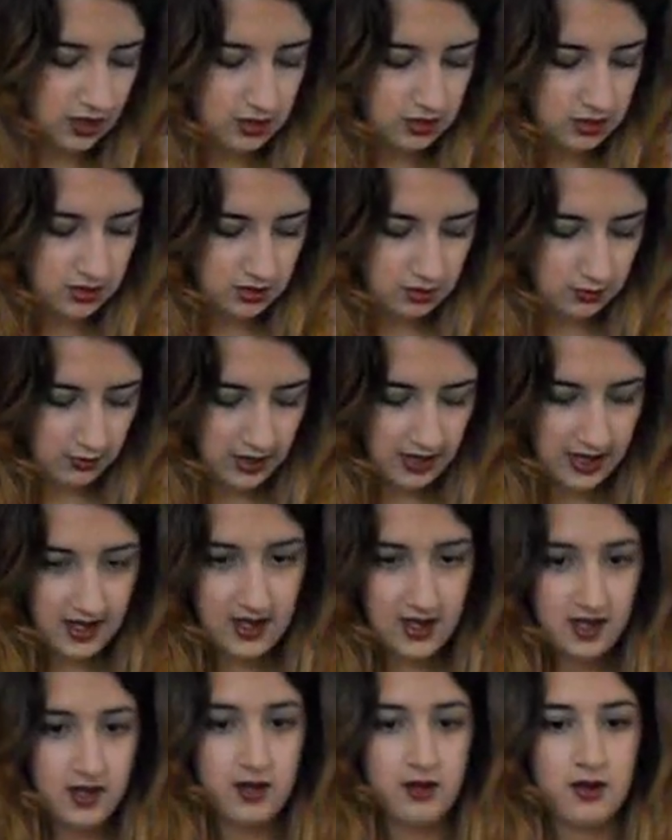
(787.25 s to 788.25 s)

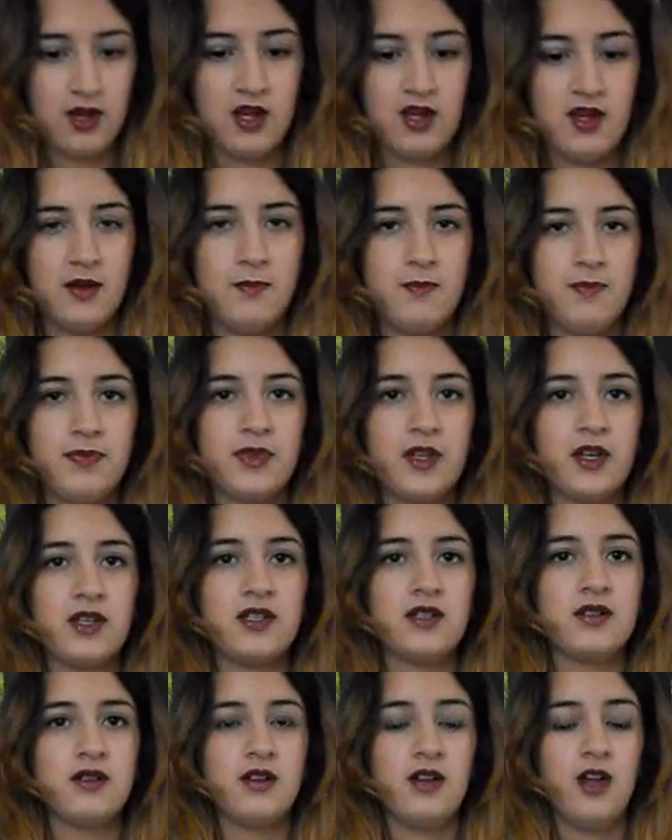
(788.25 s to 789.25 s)
underwear,
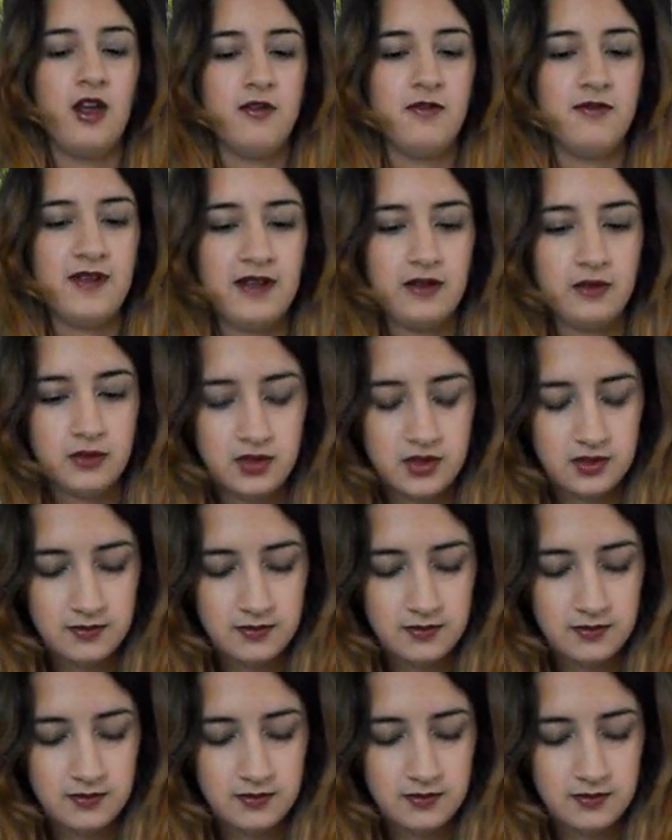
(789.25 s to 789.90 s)
I felt,